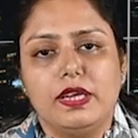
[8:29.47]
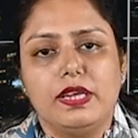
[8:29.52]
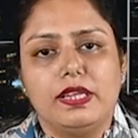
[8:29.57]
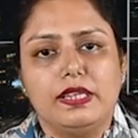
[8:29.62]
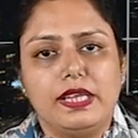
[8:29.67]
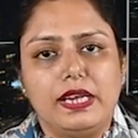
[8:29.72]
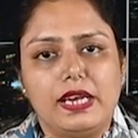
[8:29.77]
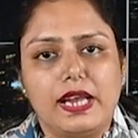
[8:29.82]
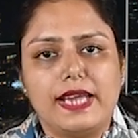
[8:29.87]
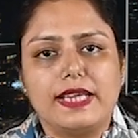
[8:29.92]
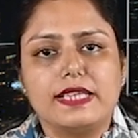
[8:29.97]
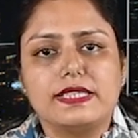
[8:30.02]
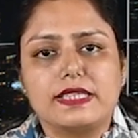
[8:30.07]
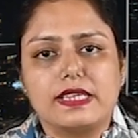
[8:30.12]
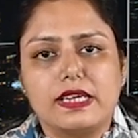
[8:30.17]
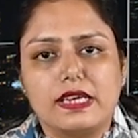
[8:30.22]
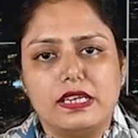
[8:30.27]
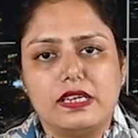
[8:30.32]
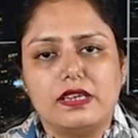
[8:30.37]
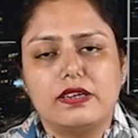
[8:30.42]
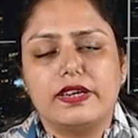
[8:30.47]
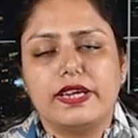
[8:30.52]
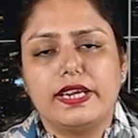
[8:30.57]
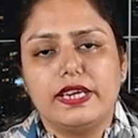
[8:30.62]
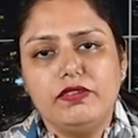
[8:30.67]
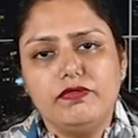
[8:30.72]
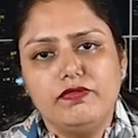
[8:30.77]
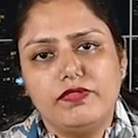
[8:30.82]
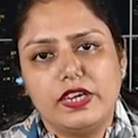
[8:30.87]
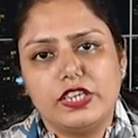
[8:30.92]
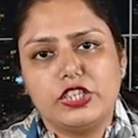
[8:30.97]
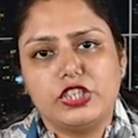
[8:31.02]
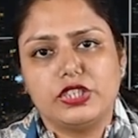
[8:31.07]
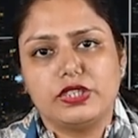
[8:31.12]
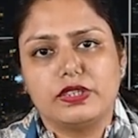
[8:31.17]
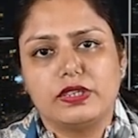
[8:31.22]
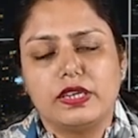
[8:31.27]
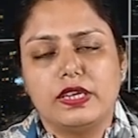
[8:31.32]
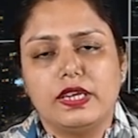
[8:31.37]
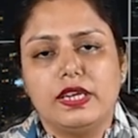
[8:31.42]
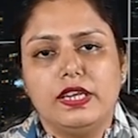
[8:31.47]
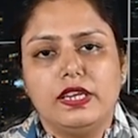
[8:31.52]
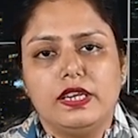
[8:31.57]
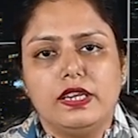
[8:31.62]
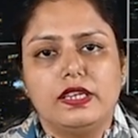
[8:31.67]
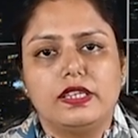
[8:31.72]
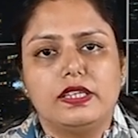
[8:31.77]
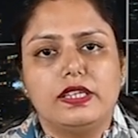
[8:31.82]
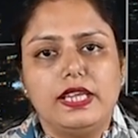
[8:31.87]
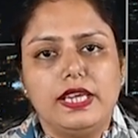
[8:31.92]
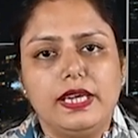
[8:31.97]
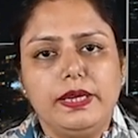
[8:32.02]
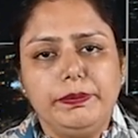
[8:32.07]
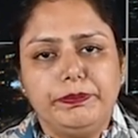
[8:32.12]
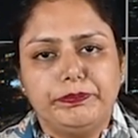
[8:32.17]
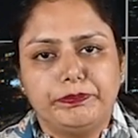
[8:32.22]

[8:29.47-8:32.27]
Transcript: They like color and fashion. They